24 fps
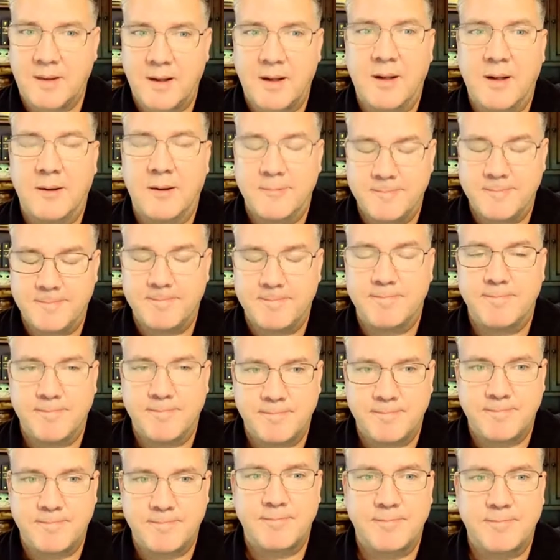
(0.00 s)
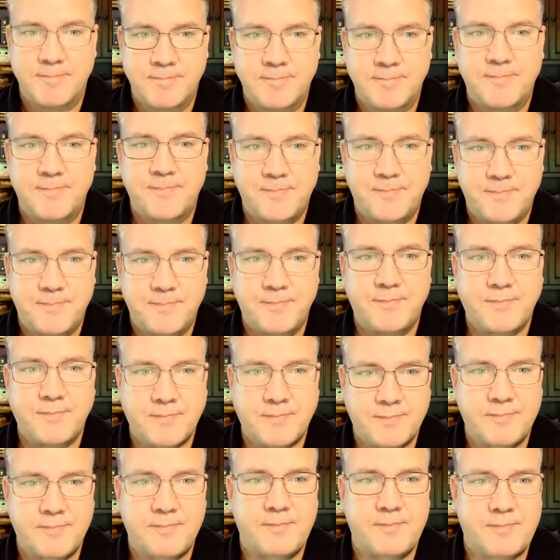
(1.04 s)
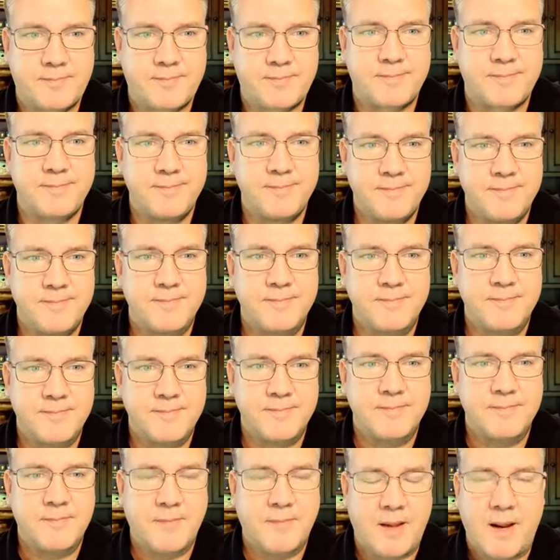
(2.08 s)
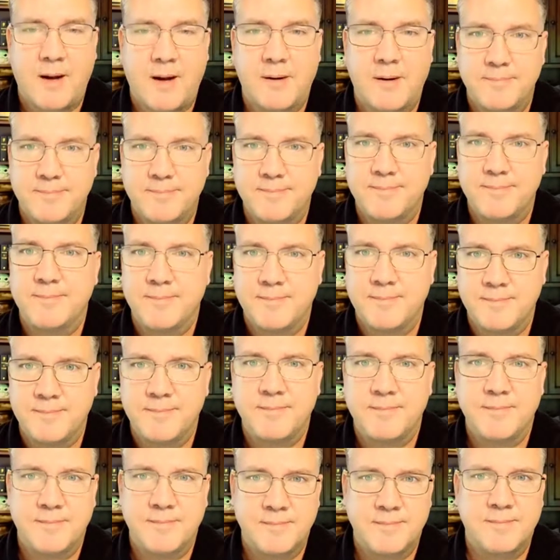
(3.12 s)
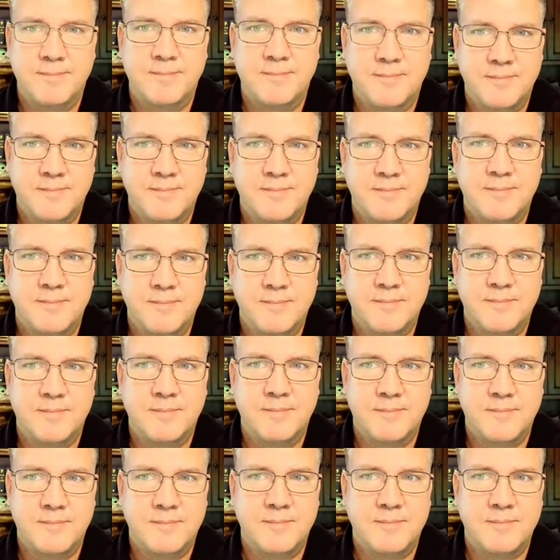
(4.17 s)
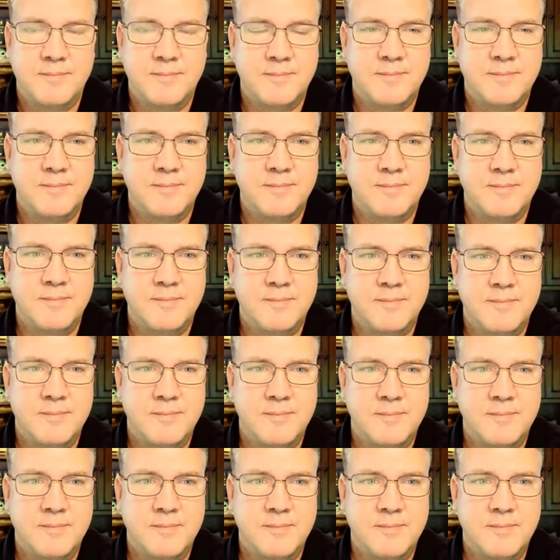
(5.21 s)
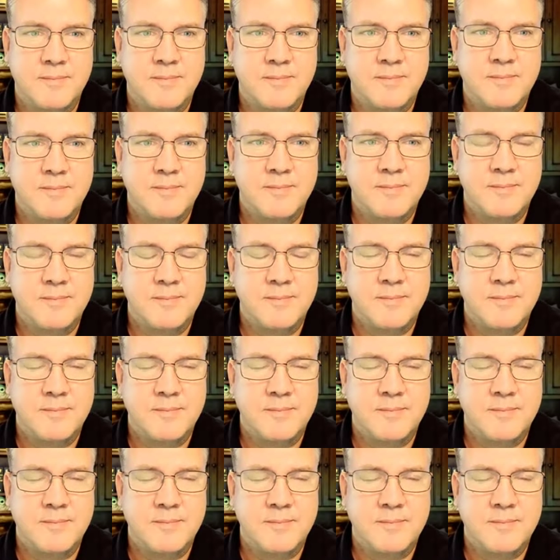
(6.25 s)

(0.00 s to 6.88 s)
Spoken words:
[no speech]